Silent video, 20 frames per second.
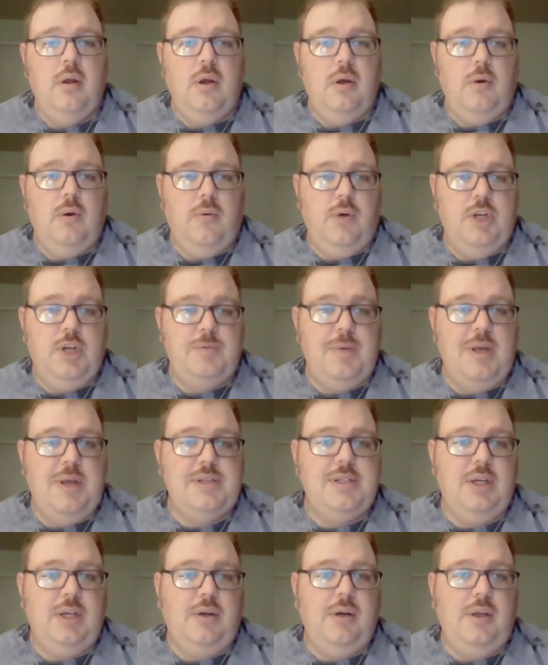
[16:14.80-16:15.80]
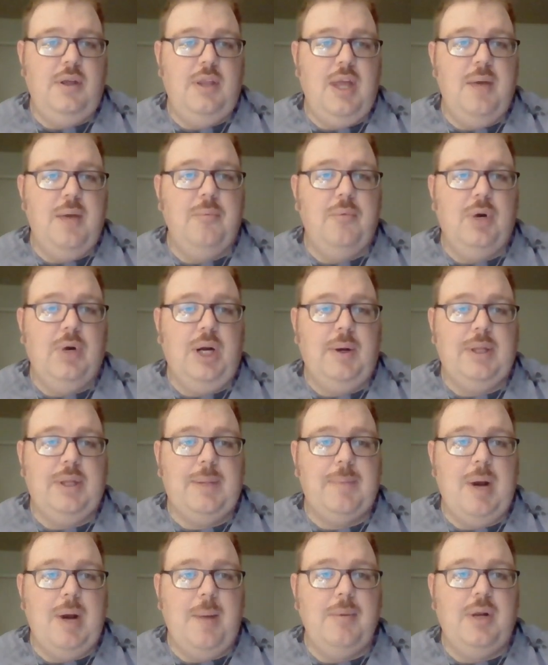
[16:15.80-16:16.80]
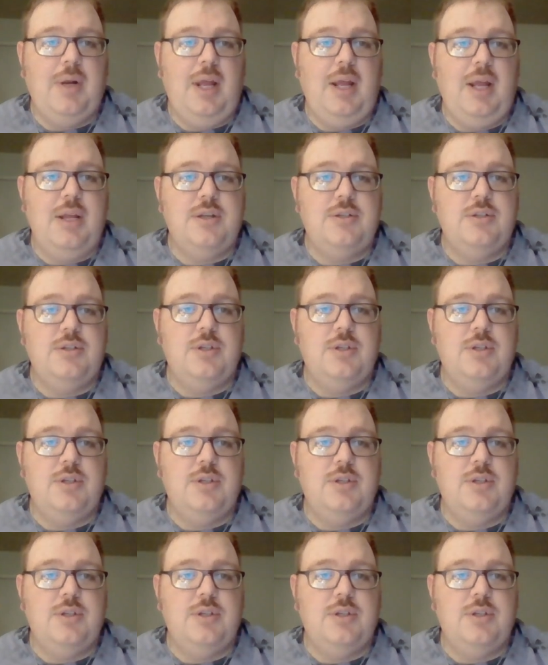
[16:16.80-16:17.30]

Where it's basically them working with the Department H